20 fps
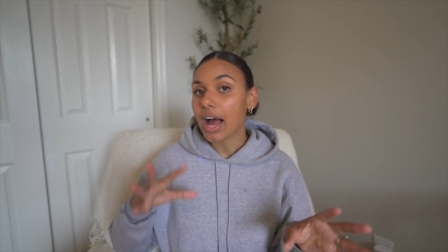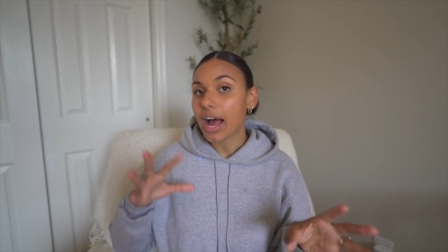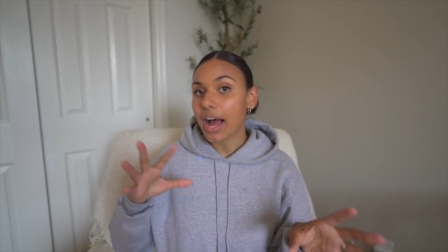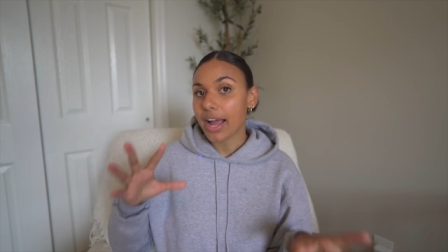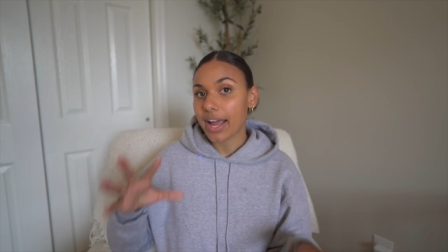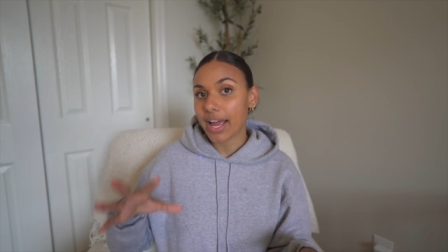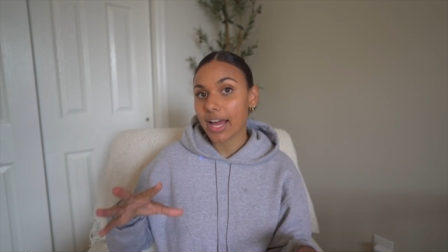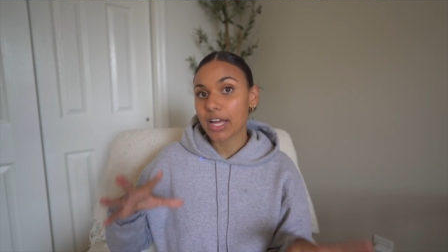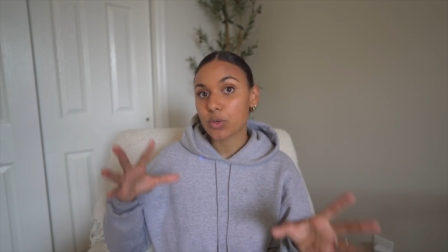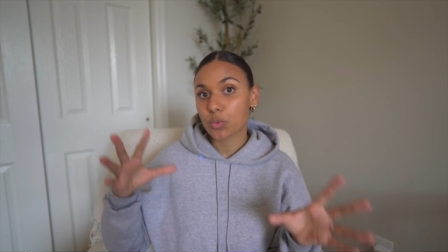
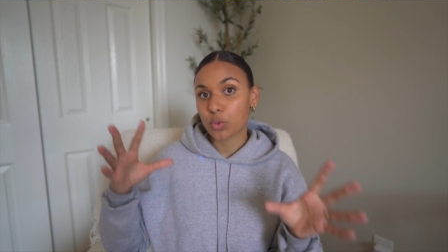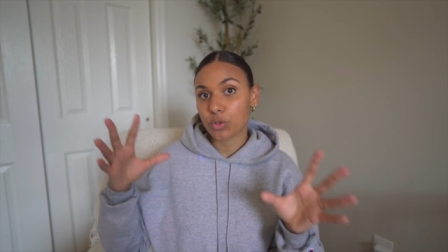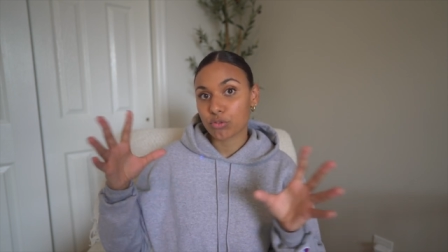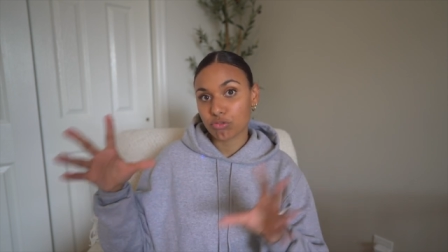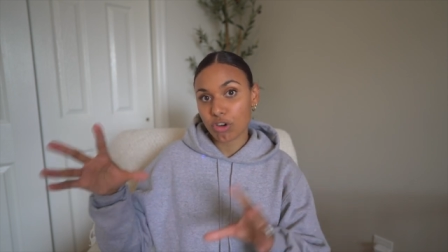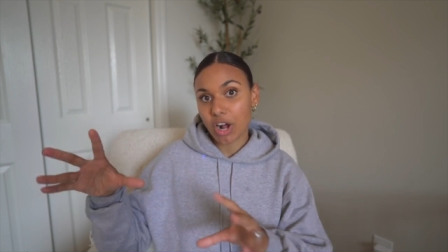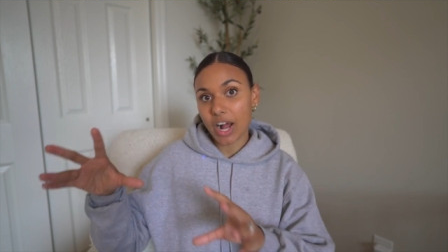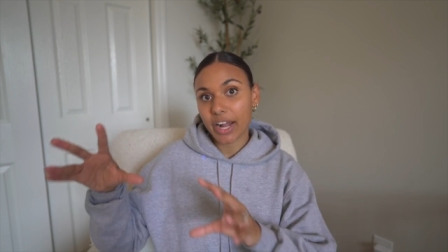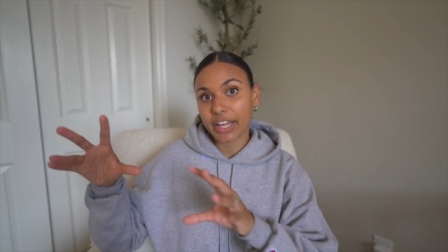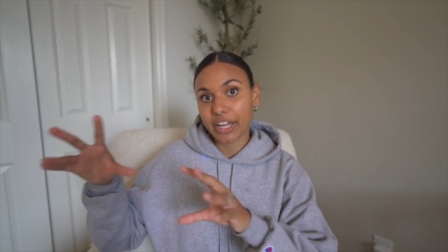I end with
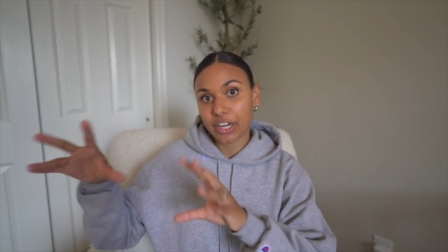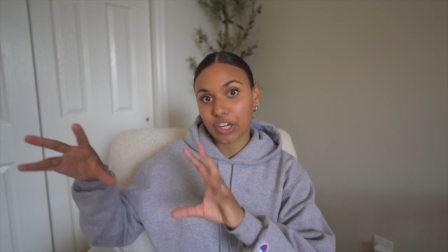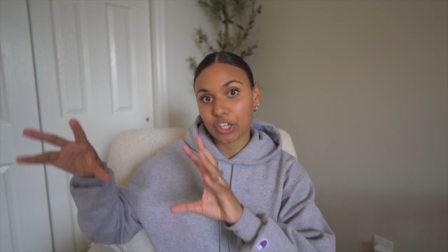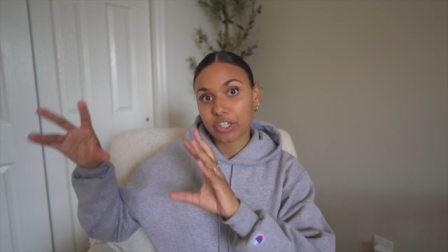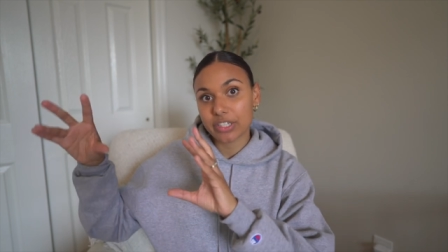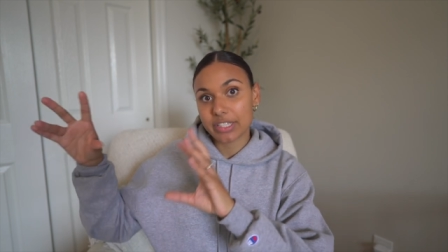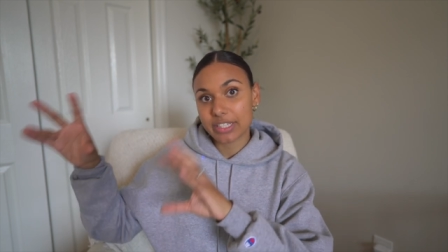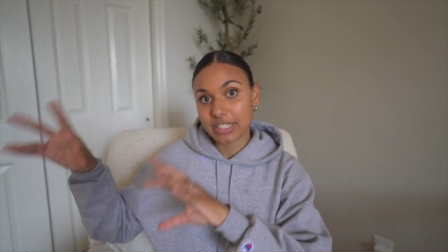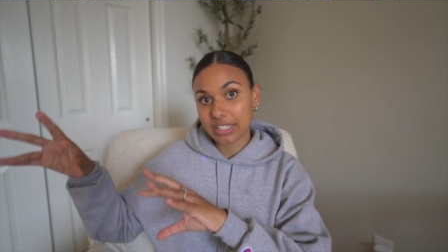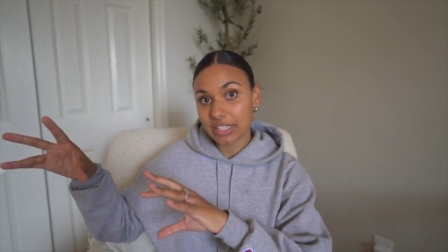rocking
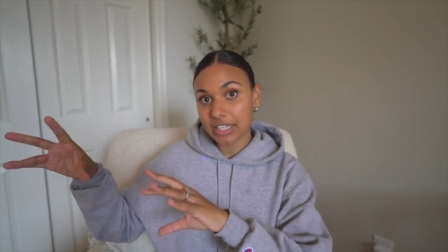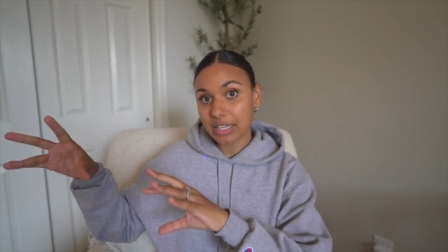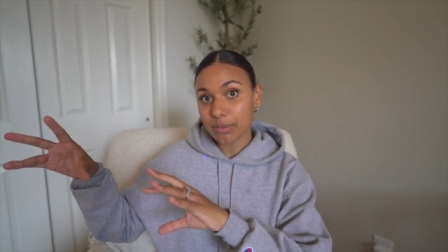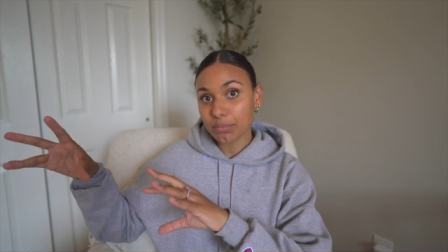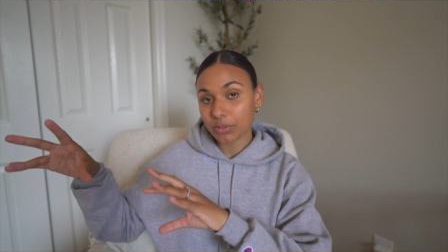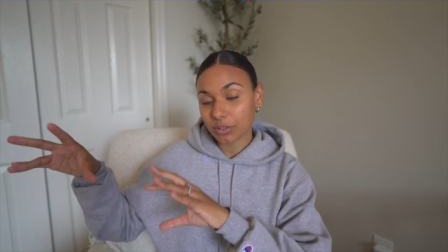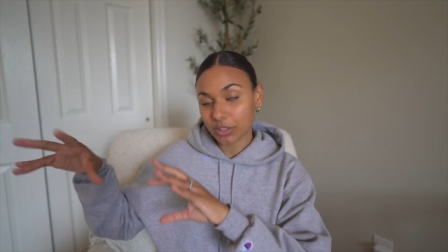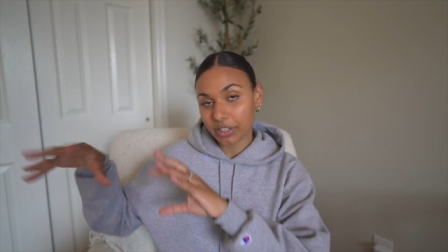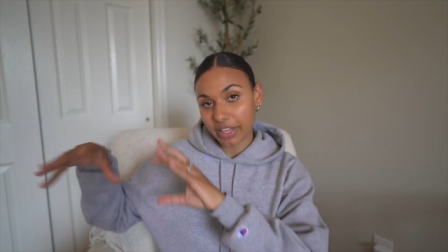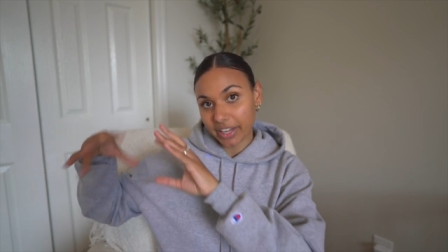her to
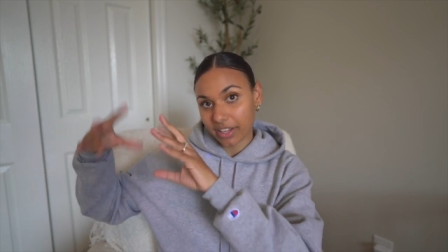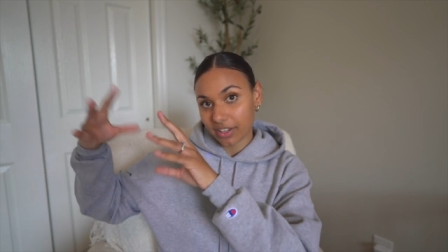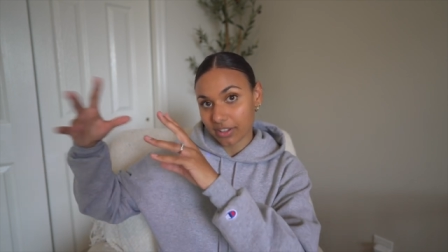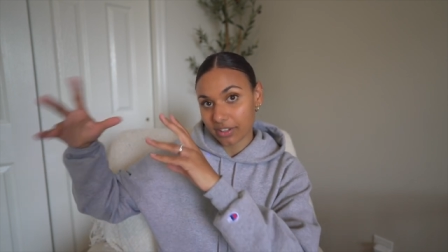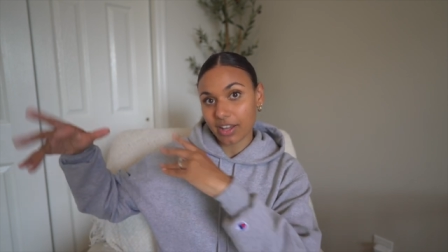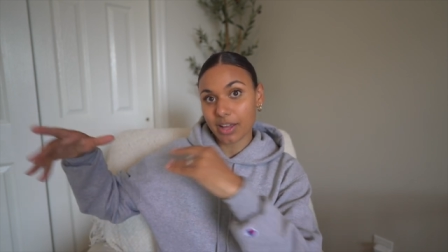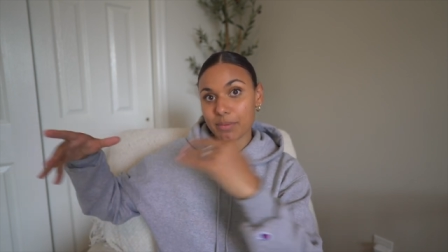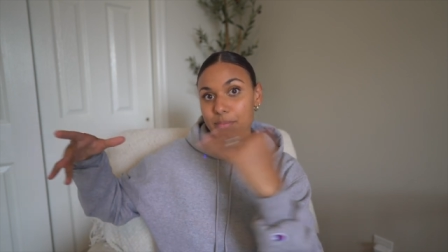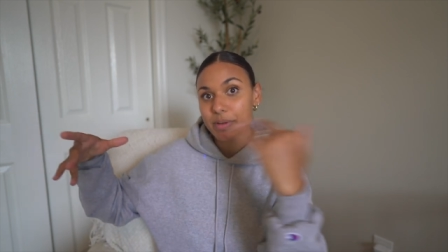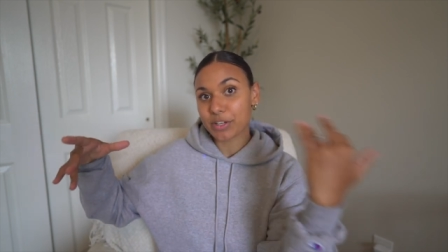sleep, like
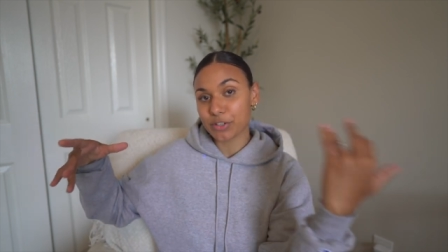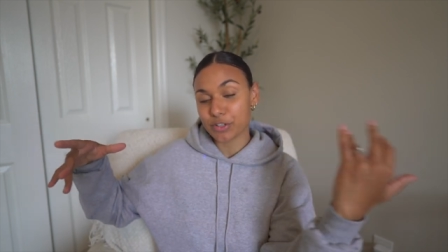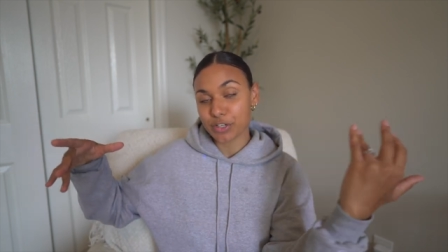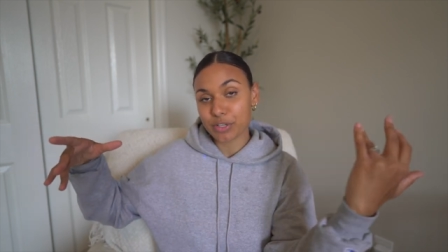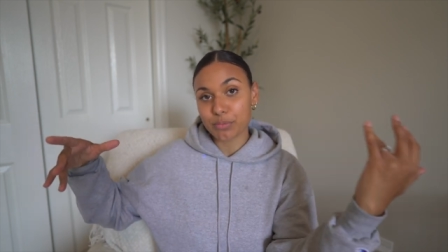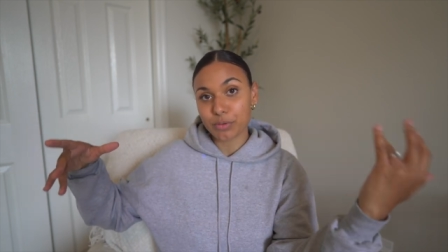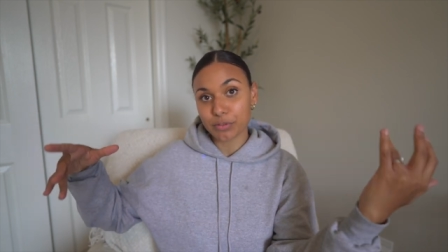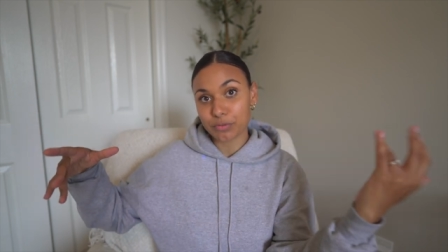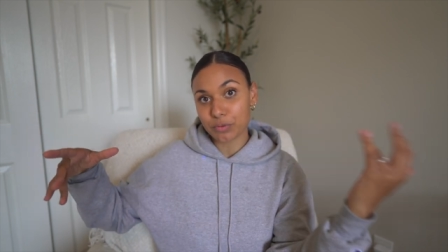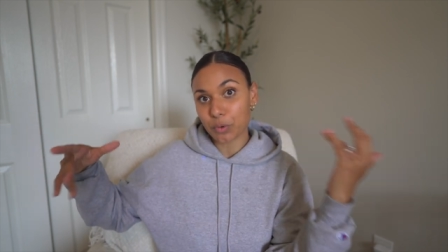I
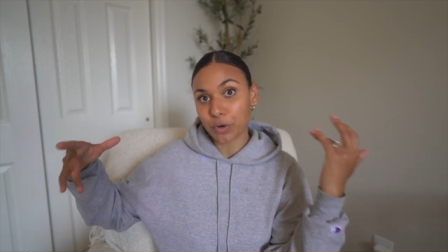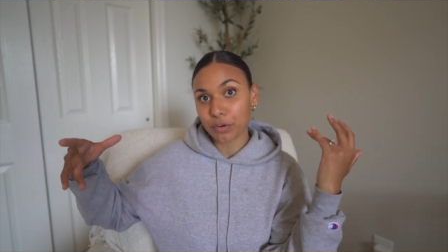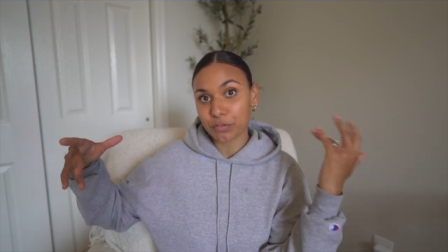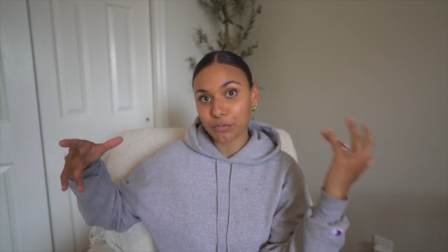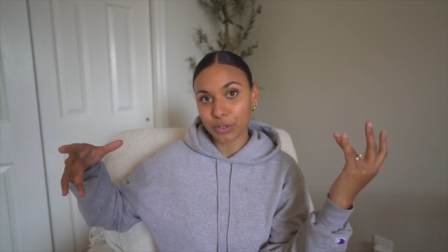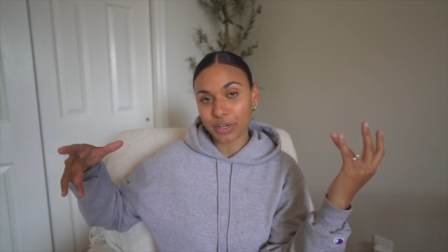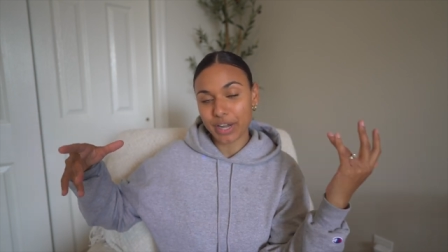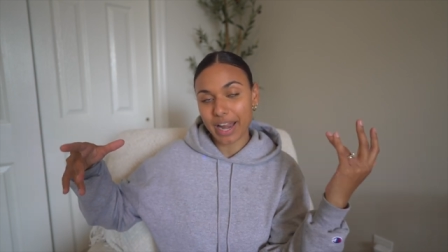mentioned before for